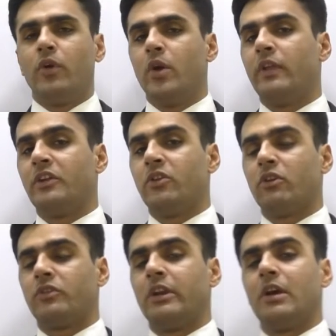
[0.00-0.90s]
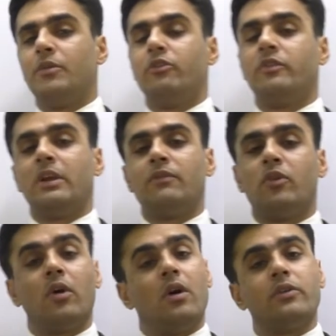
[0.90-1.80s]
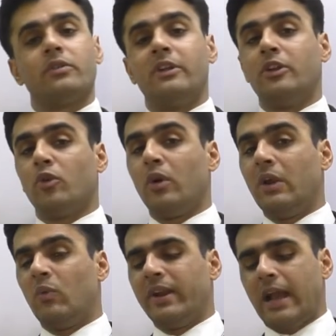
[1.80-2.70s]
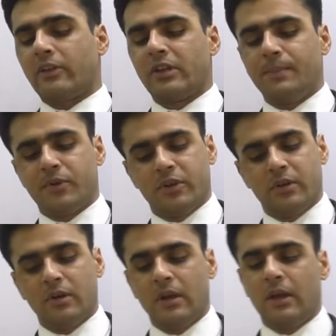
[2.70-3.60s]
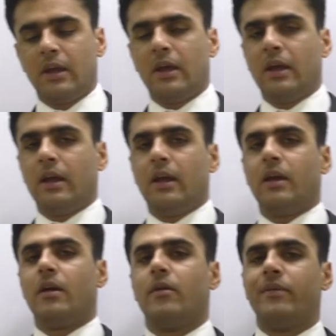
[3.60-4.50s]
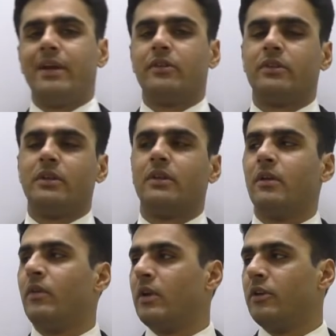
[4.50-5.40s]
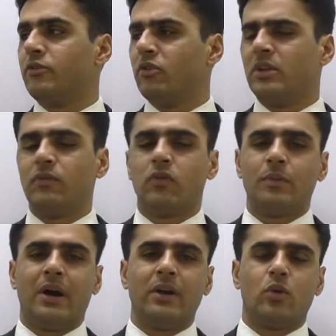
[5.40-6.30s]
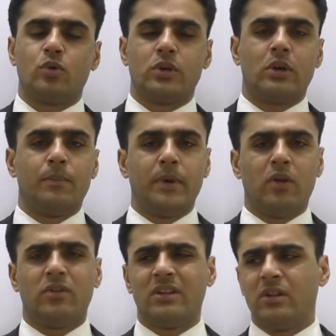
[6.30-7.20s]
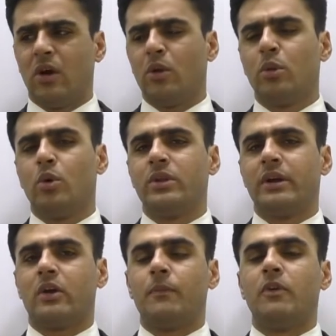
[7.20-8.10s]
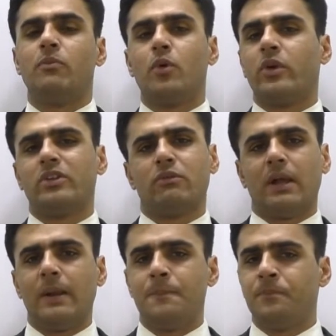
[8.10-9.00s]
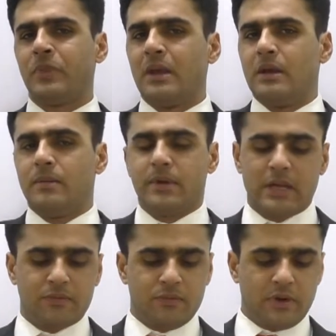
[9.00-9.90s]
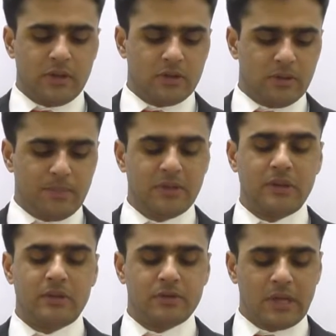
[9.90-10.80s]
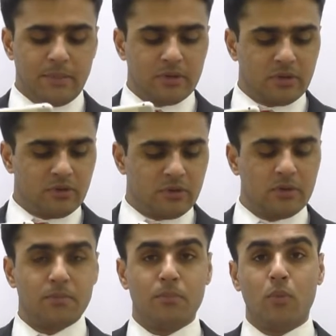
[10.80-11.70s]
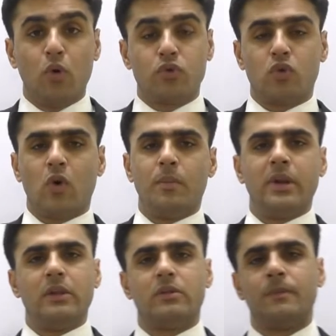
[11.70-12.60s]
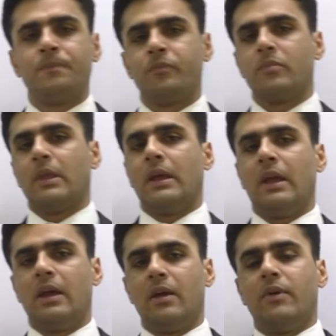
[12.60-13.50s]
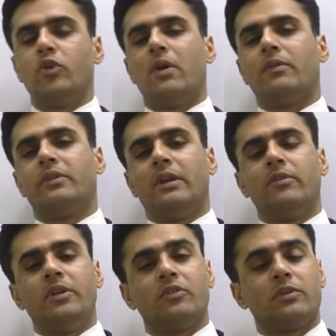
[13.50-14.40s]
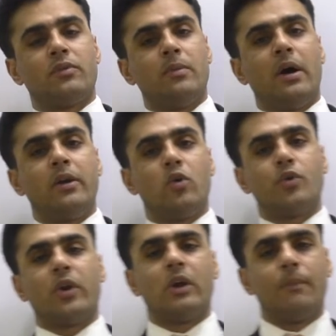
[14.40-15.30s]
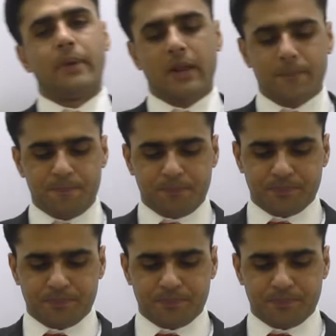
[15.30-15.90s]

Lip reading: We know that interest income is received gross. There is only one exception where it's received from the unquoted company, although there are a couple of more as well. But as far as the P6 exam is concerned, most common is when you have received the interest from unquoted company.